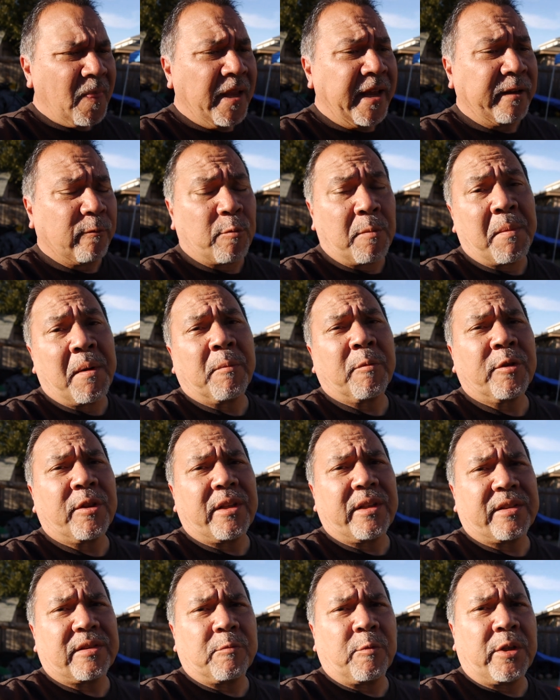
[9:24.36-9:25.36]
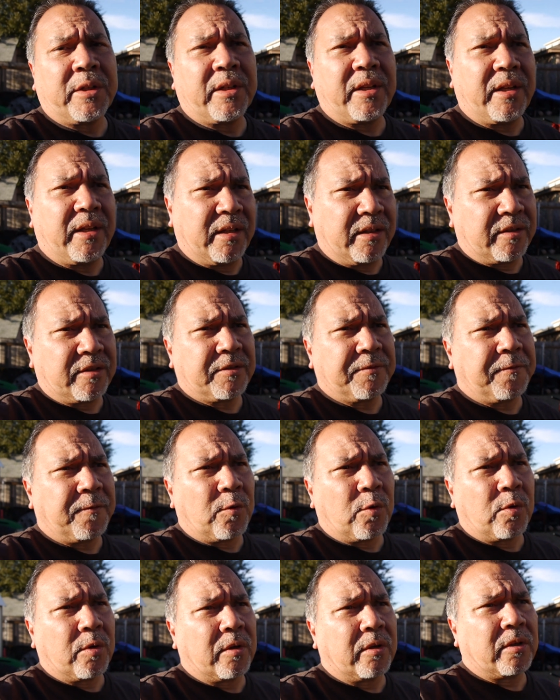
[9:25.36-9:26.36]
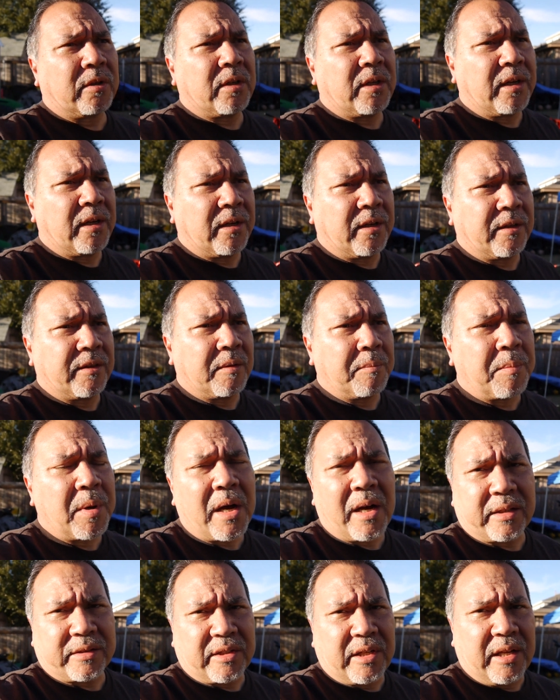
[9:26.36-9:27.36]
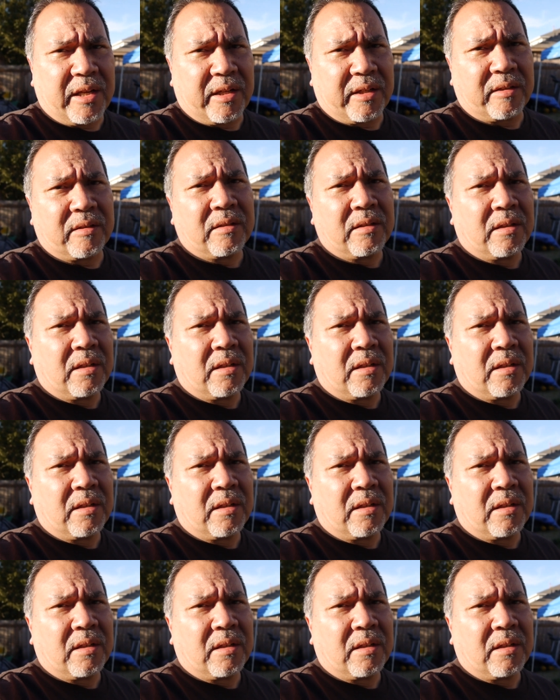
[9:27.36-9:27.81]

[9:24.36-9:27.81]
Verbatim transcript: And remember, this one is for uh, the box head